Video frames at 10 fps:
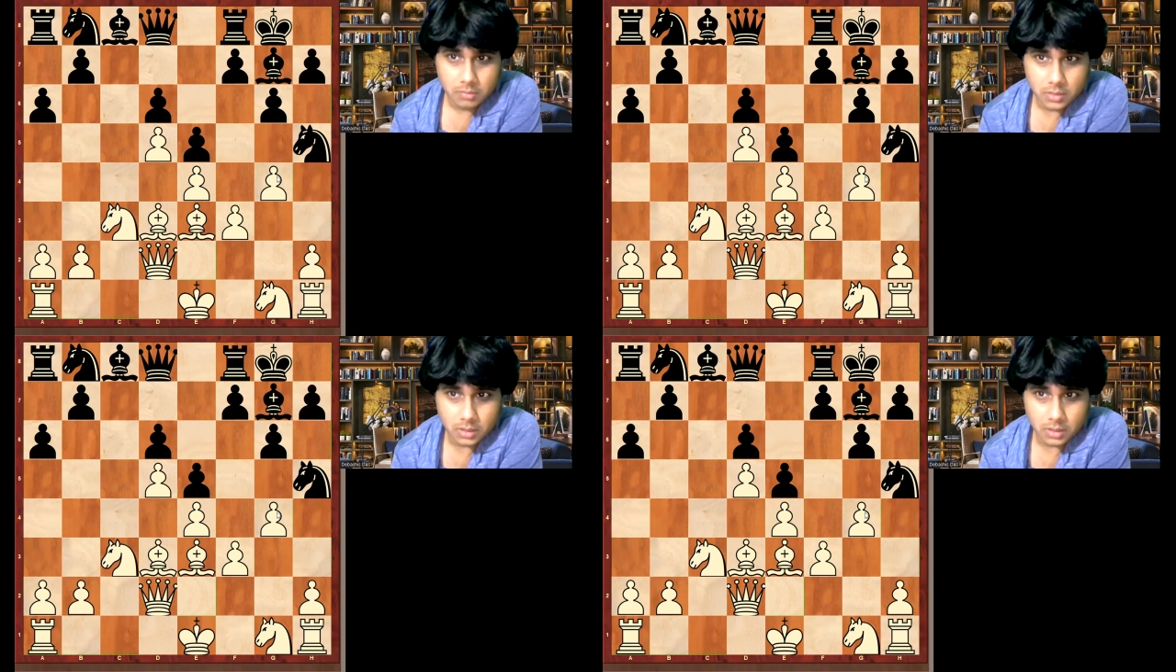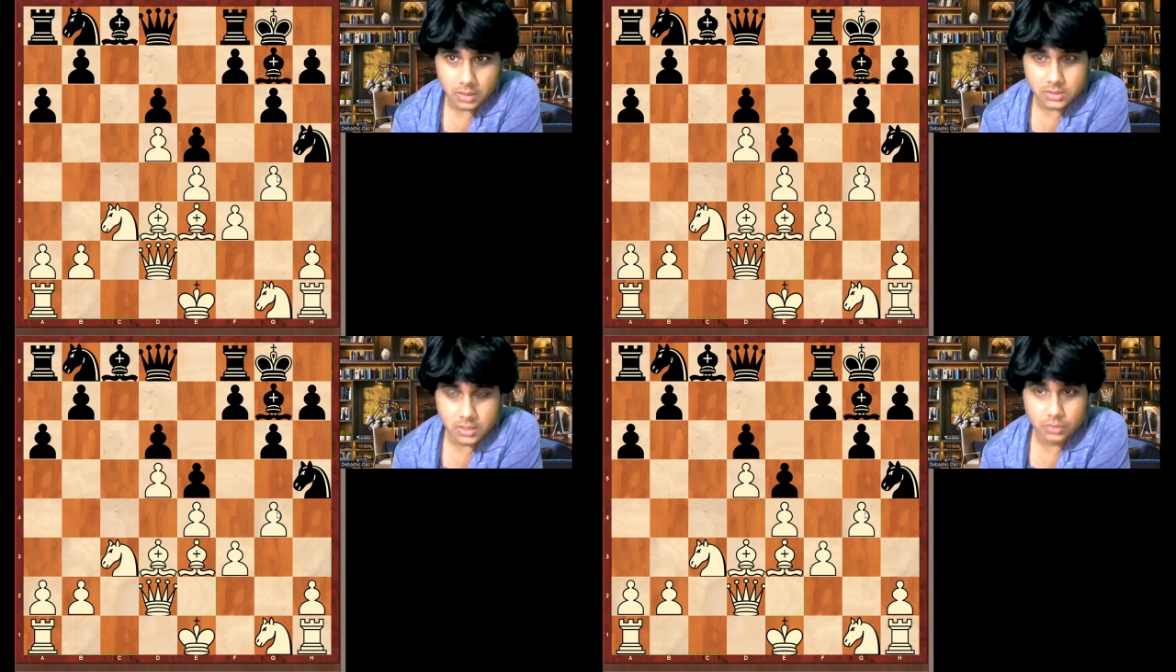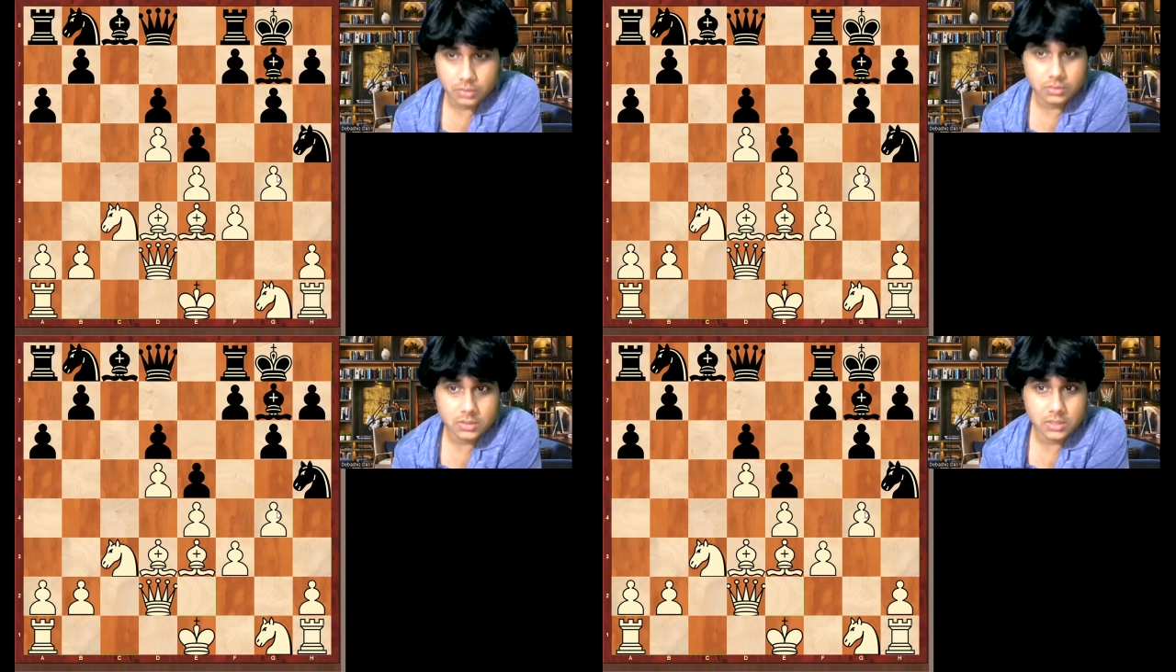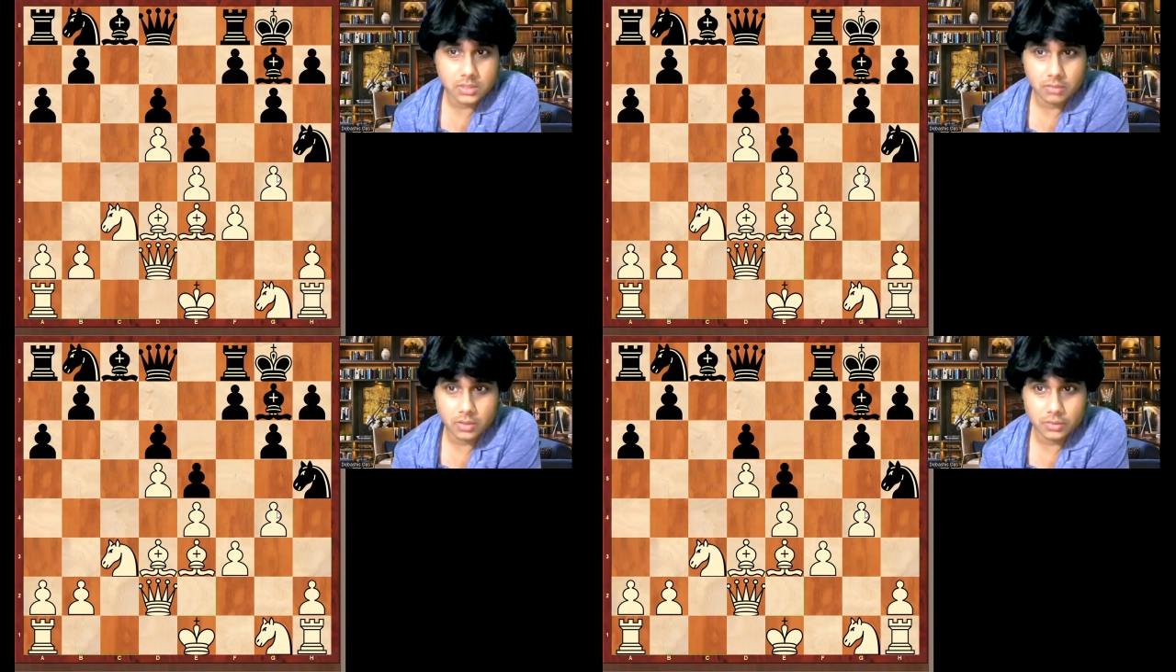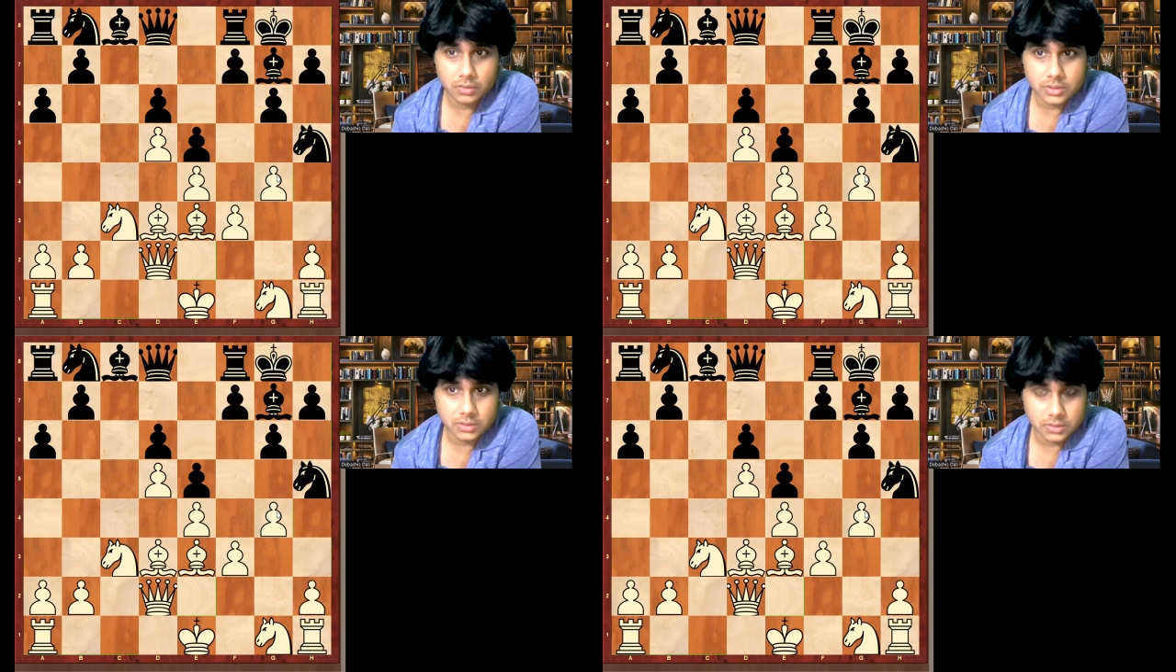but understand those days there were no
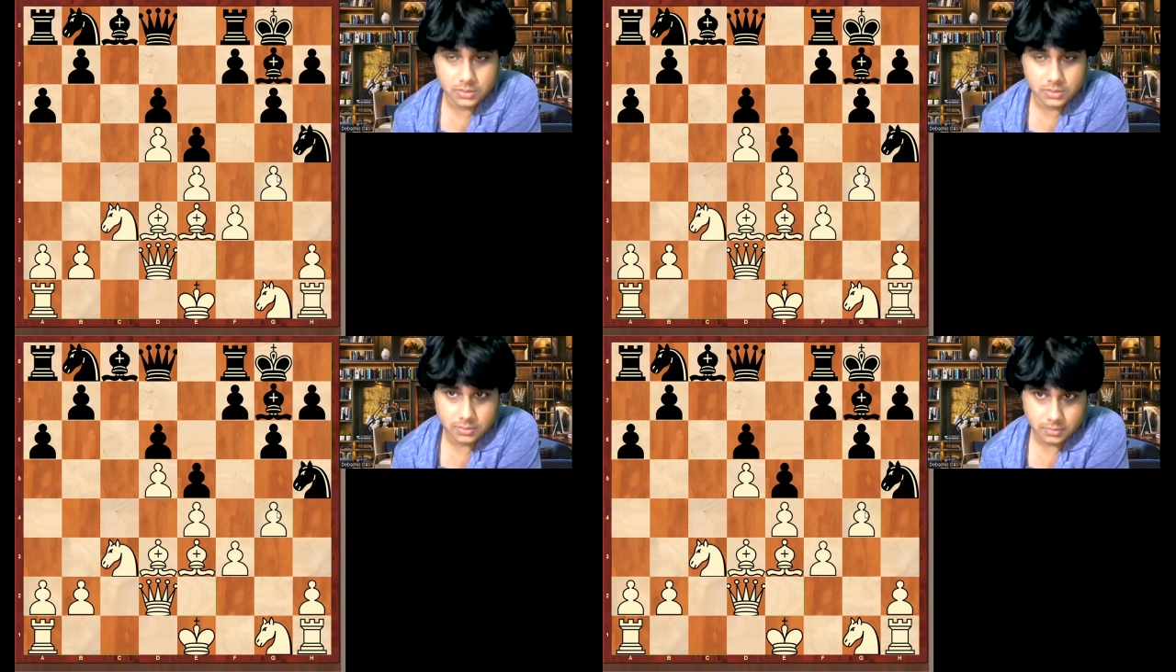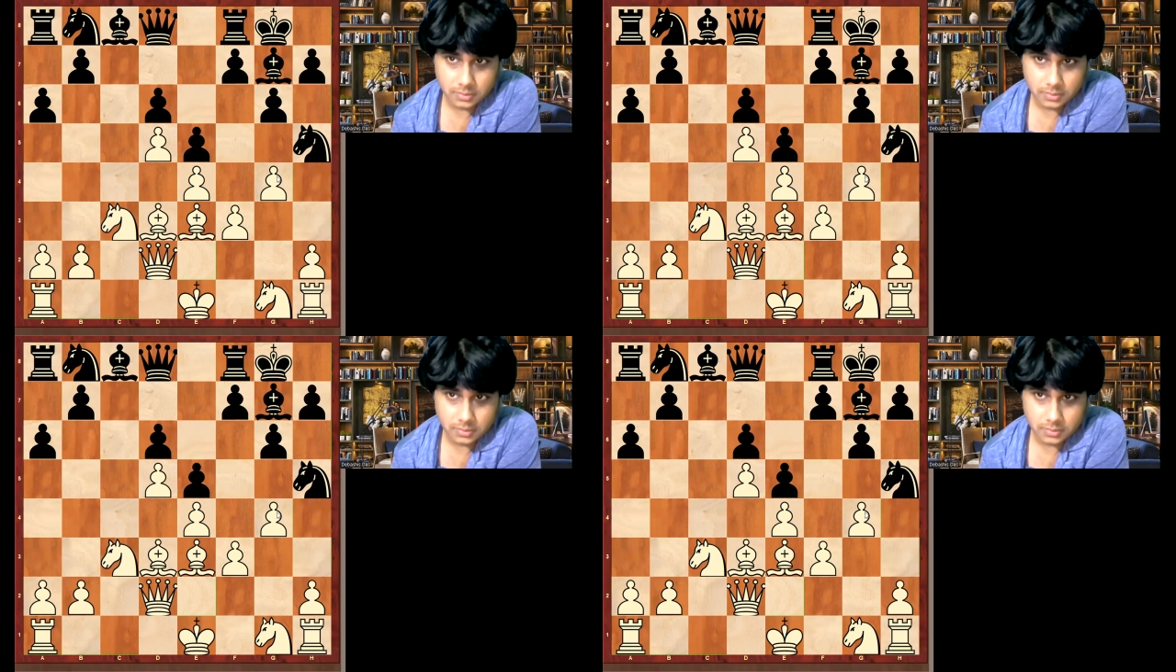engines.